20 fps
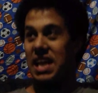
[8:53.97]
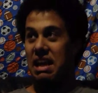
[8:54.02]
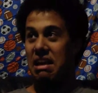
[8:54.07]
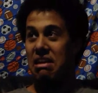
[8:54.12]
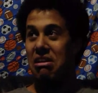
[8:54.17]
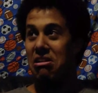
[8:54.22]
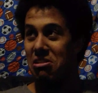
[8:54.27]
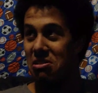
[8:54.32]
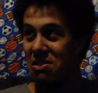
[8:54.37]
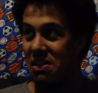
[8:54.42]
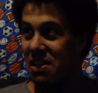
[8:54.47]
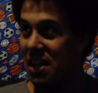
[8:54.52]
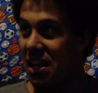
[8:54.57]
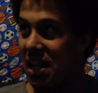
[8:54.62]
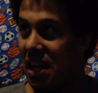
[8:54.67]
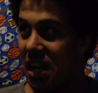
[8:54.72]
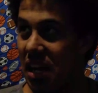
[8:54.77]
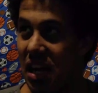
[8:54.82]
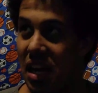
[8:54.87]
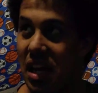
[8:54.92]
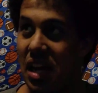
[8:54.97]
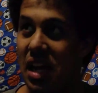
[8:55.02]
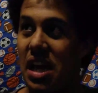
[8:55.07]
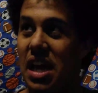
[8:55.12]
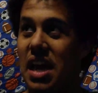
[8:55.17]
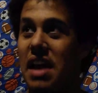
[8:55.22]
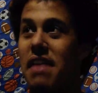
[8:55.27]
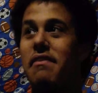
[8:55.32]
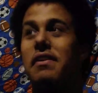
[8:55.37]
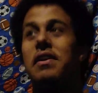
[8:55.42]
kill
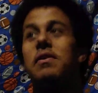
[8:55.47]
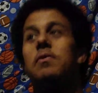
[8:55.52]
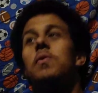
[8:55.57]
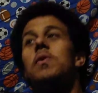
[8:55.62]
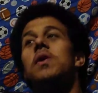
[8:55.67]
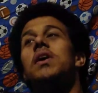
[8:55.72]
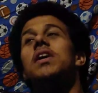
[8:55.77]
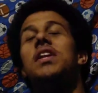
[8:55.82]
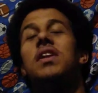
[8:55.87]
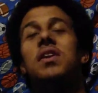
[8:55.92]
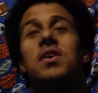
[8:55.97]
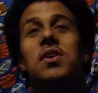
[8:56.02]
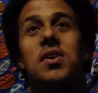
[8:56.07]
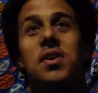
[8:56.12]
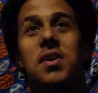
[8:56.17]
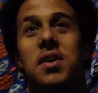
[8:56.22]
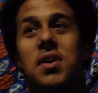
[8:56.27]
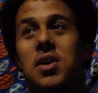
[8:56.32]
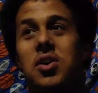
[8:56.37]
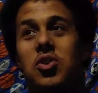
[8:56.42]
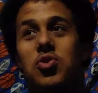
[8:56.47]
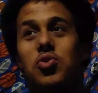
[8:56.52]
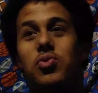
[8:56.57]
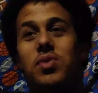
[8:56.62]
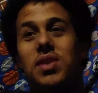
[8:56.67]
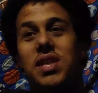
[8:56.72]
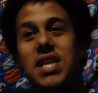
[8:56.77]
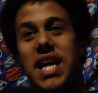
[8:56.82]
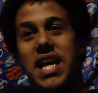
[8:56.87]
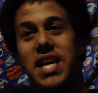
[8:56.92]
everyone who
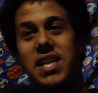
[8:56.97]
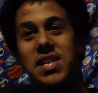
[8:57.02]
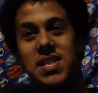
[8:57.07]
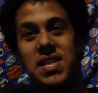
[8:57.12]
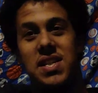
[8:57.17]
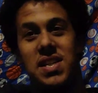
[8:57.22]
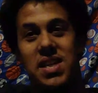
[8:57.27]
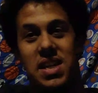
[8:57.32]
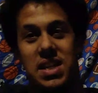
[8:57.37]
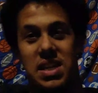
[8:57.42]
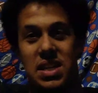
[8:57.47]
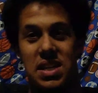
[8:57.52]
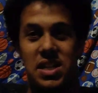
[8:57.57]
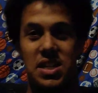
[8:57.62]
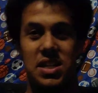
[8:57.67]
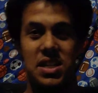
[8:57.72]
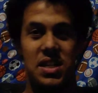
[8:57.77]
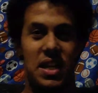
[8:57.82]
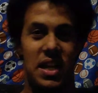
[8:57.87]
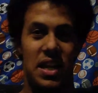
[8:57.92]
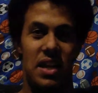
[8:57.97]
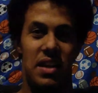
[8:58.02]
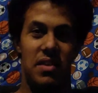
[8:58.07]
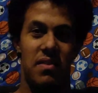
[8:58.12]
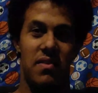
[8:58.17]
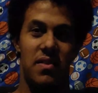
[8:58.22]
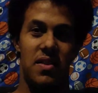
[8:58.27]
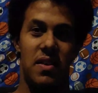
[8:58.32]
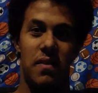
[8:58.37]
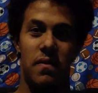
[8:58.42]
dares to
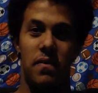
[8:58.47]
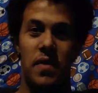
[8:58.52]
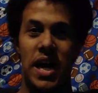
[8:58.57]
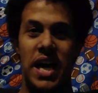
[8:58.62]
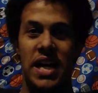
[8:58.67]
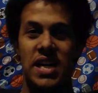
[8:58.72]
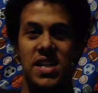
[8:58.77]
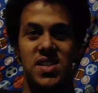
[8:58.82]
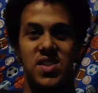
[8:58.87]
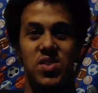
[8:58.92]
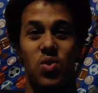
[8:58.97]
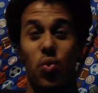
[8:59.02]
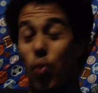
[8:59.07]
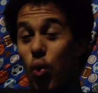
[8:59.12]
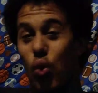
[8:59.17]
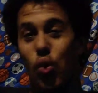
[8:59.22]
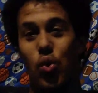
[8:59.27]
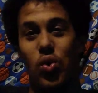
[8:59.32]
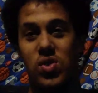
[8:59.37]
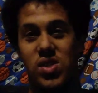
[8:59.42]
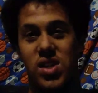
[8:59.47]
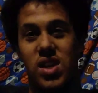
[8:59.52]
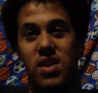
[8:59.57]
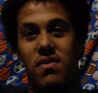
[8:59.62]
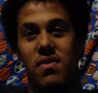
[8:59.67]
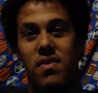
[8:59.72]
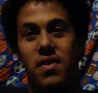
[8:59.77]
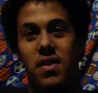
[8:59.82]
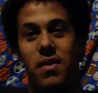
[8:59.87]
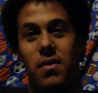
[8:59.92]
devise the rules
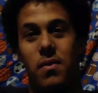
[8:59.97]
of,